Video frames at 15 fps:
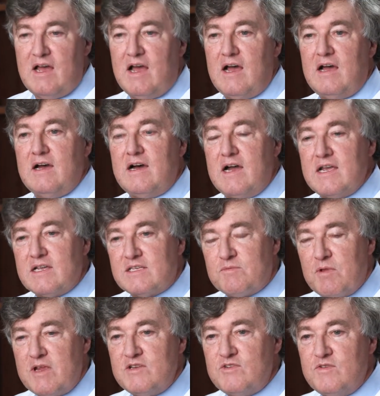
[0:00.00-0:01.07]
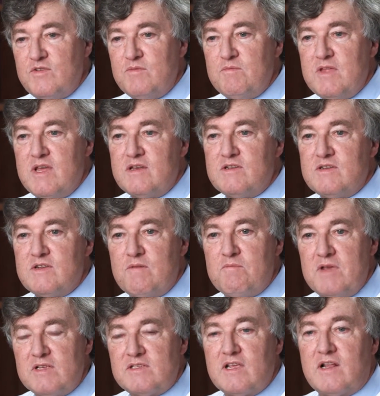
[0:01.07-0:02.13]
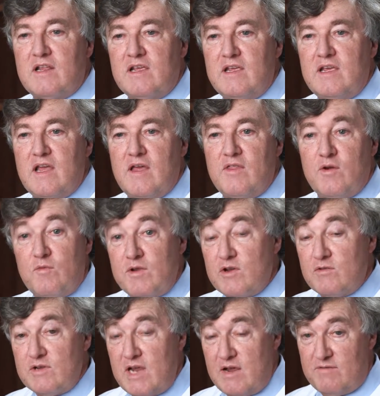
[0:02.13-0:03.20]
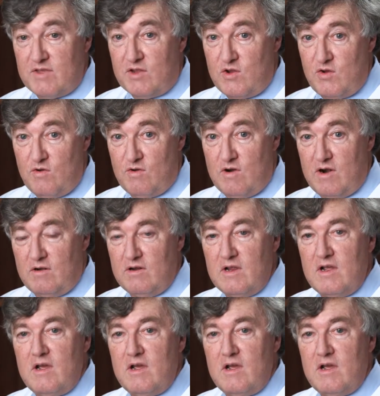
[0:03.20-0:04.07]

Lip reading: I explained to them that basically, though we don't have the cure,